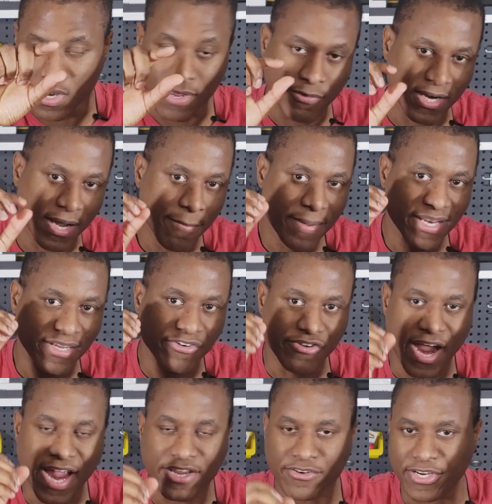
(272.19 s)
And when I mean
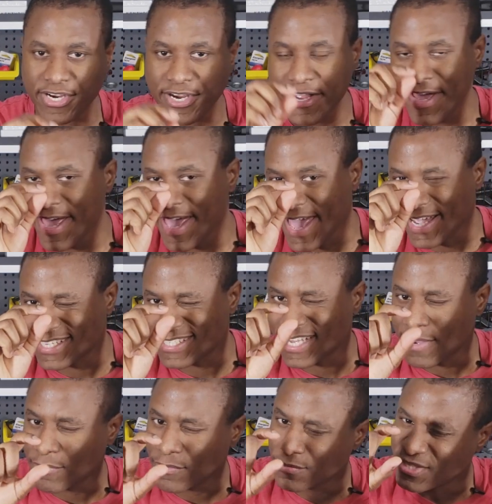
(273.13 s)
granular,
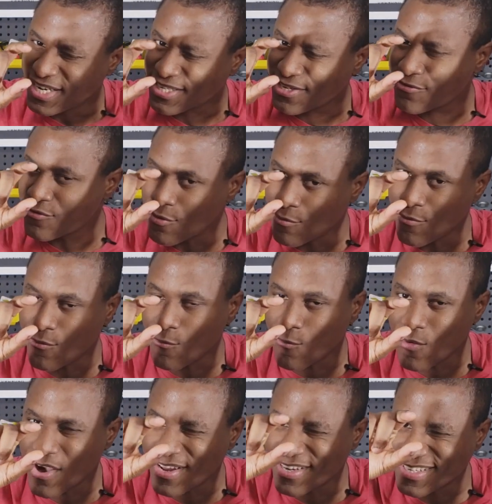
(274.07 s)
exam objective number
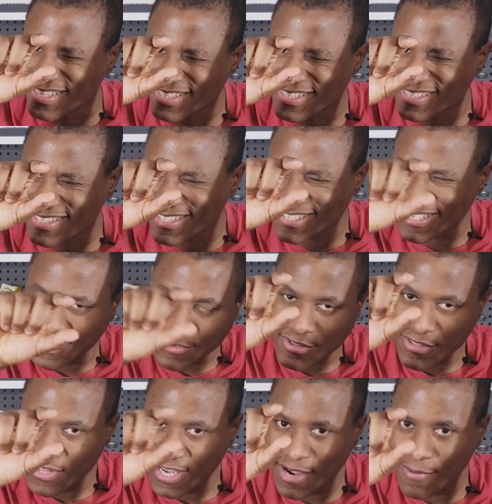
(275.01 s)
1, this is the
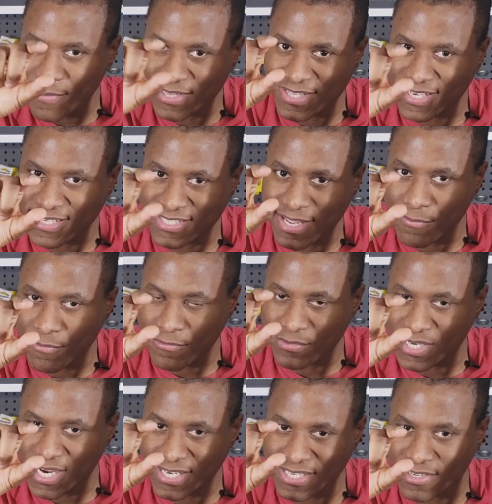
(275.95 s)
little thing about the exam
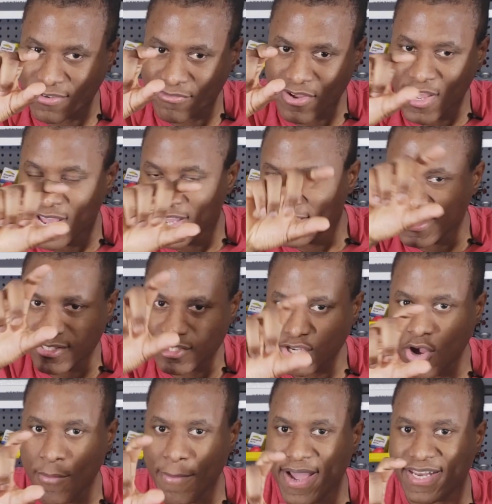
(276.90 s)
objective, this
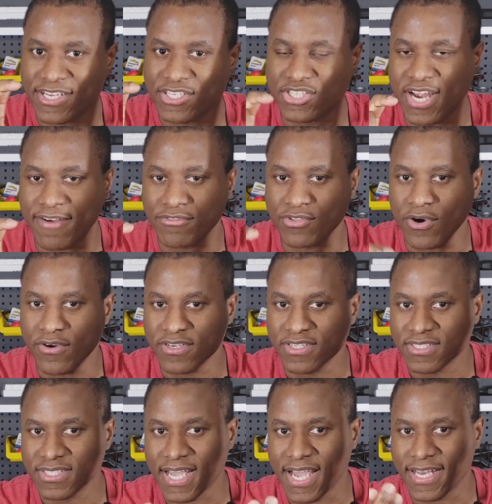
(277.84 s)
command that you have to
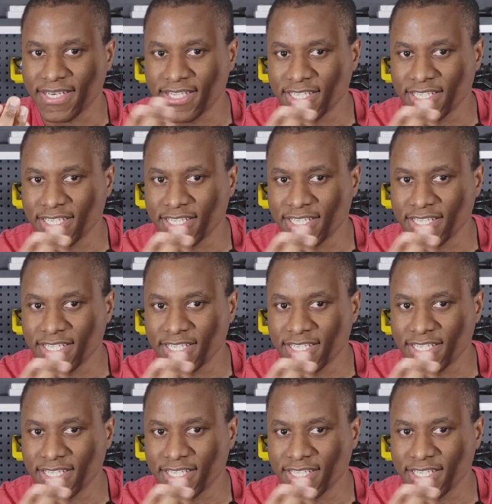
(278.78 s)
understand.